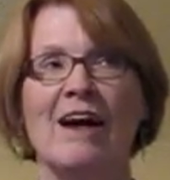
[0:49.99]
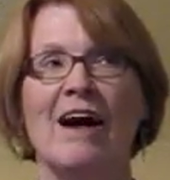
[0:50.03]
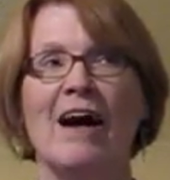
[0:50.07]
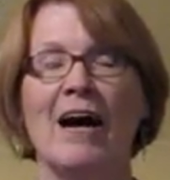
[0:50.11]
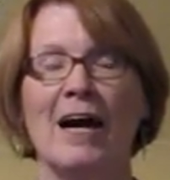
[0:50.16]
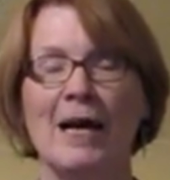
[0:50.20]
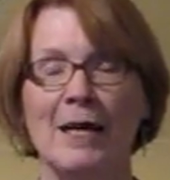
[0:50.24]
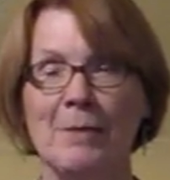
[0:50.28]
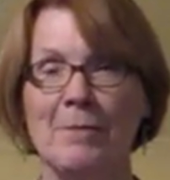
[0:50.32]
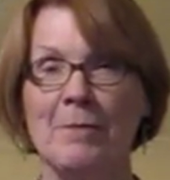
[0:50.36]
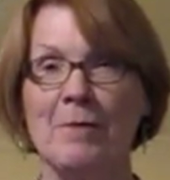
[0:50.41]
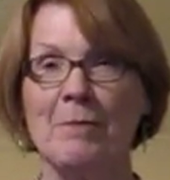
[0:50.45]

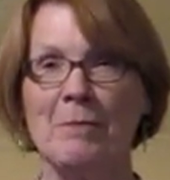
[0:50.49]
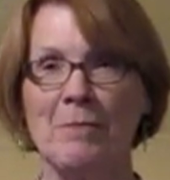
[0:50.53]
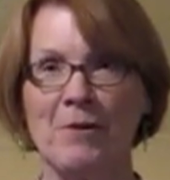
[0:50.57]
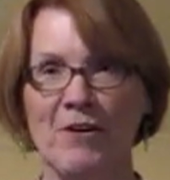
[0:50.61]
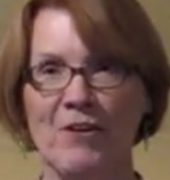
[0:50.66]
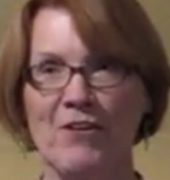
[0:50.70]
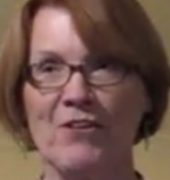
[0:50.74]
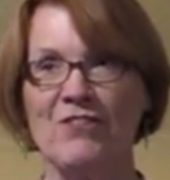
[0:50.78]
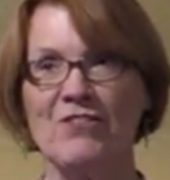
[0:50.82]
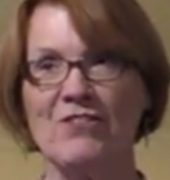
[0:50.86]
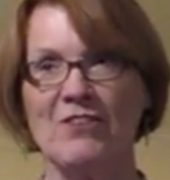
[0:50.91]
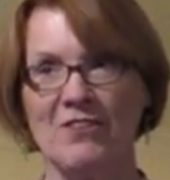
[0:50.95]
I am
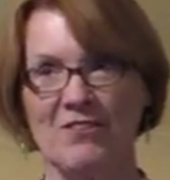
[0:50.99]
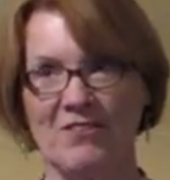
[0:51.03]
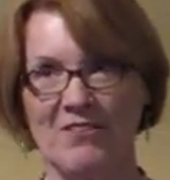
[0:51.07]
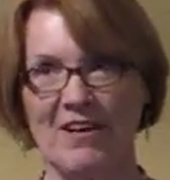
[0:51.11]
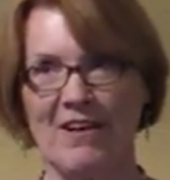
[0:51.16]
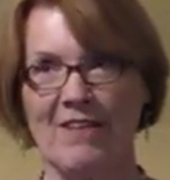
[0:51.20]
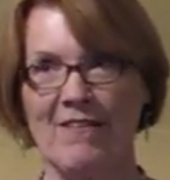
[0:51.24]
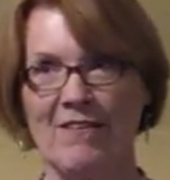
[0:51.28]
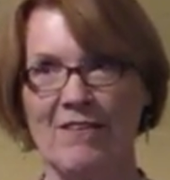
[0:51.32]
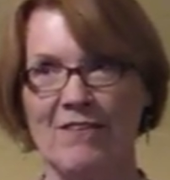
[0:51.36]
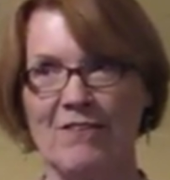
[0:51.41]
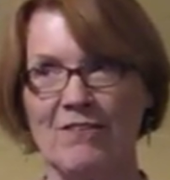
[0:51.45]
embarrassed to
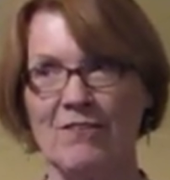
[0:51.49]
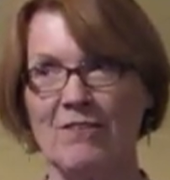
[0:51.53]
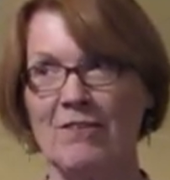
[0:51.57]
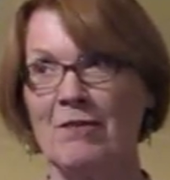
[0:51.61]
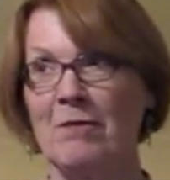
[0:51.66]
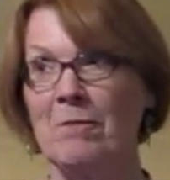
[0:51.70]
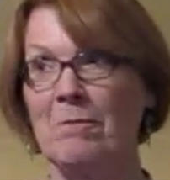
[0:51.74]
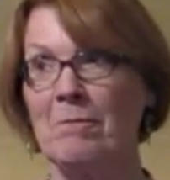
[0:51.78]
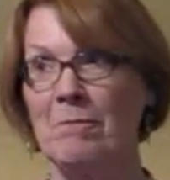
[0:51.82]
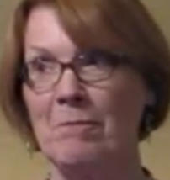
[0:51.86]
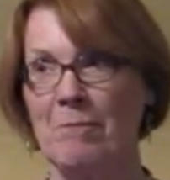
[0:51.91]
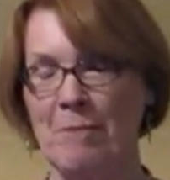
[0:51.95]
say this,
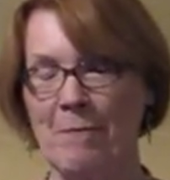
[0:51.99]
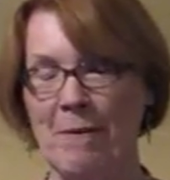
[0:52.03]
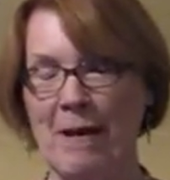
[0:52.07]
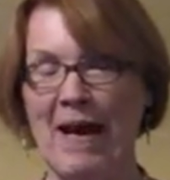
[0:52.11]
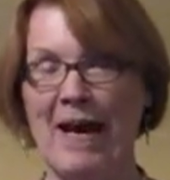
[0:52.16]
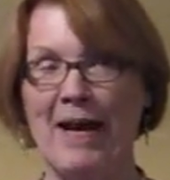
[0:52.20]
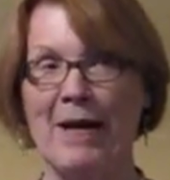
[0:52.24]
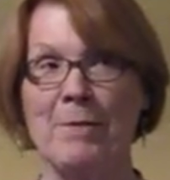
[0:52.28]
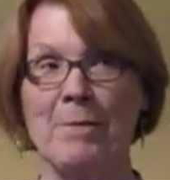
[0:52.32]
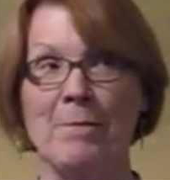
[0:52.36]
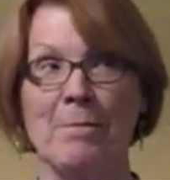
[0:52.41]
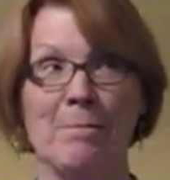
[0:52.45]

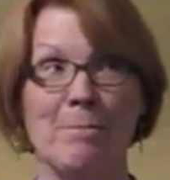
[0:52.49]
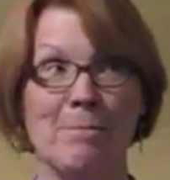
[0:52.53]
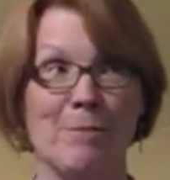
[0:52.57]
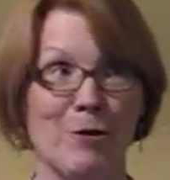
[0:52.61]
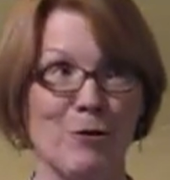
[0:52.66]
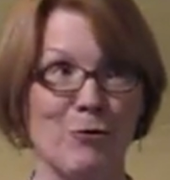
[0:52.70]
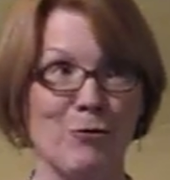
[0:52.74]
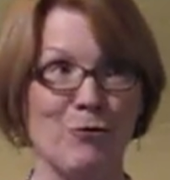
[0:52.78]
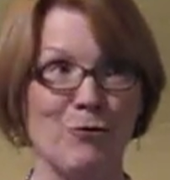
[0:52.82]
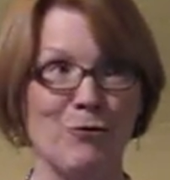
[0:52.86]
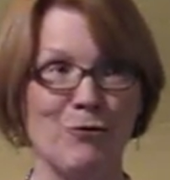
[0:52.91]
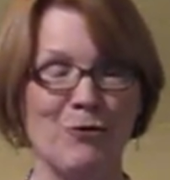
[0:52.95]
Pat
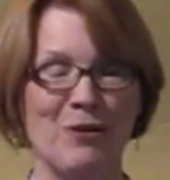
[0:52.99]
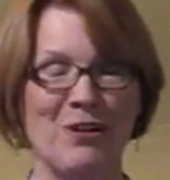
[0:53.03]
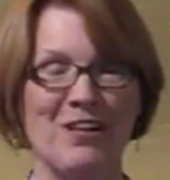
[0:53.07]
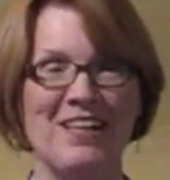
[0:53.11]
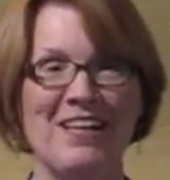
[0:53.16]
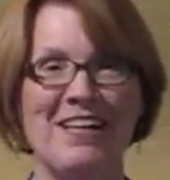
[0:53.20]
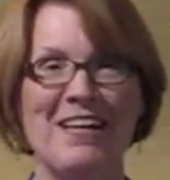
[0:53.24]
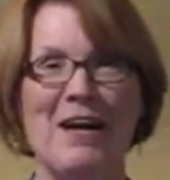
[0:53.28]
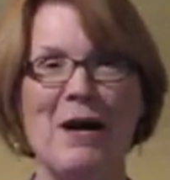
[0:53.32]
Boone.